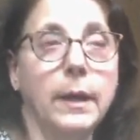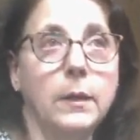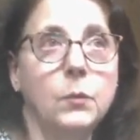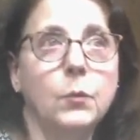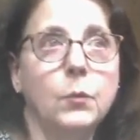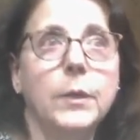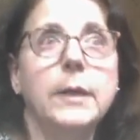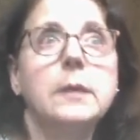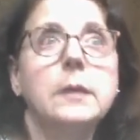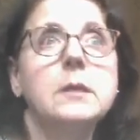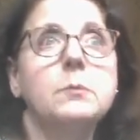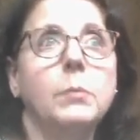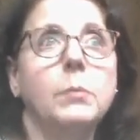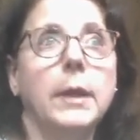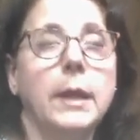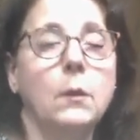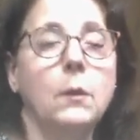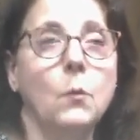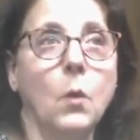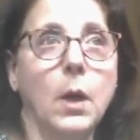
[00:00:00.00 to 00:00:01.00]
And we
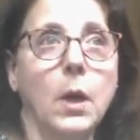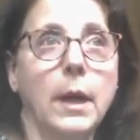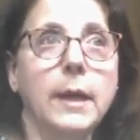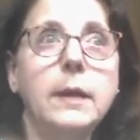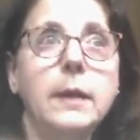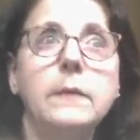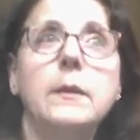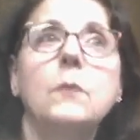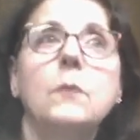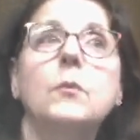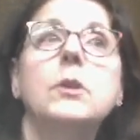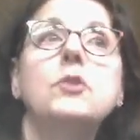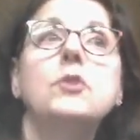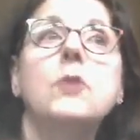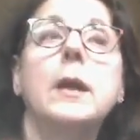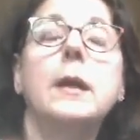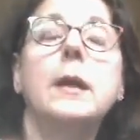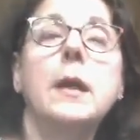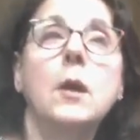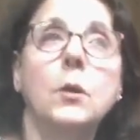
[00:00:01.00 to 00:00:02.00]
explain why, and then we
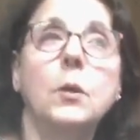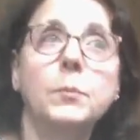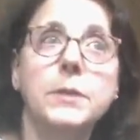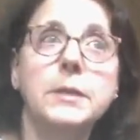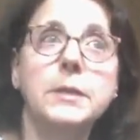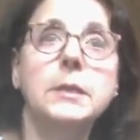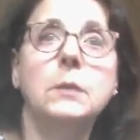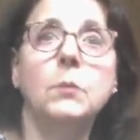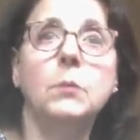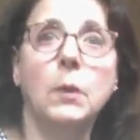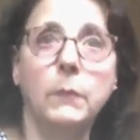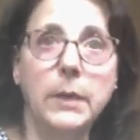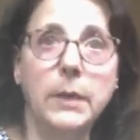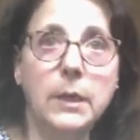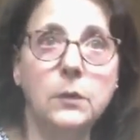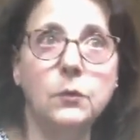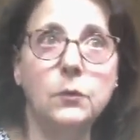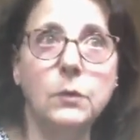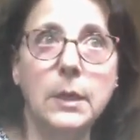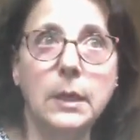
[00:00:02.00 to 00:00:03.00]
try to help to see what we
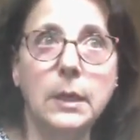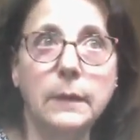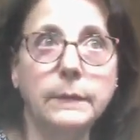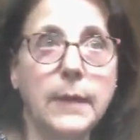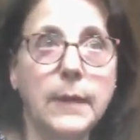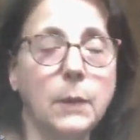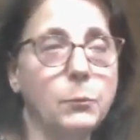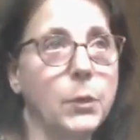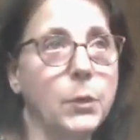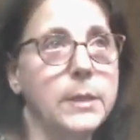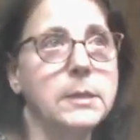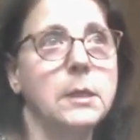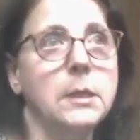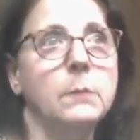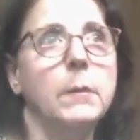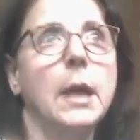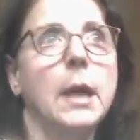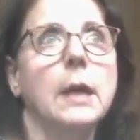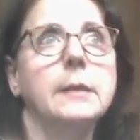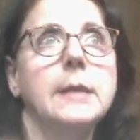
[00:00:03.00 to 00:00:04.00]
can do to get that pricing
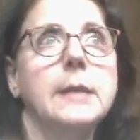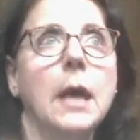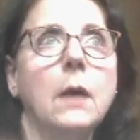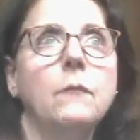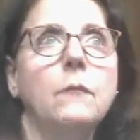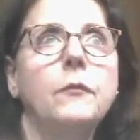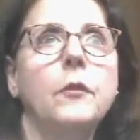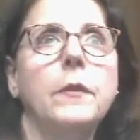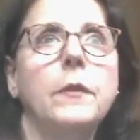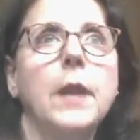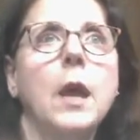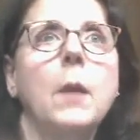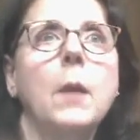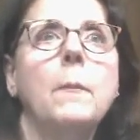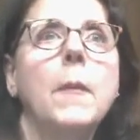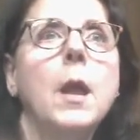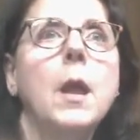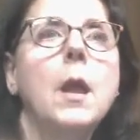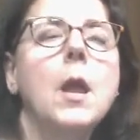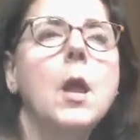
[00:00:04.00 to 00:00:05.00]
back down for them.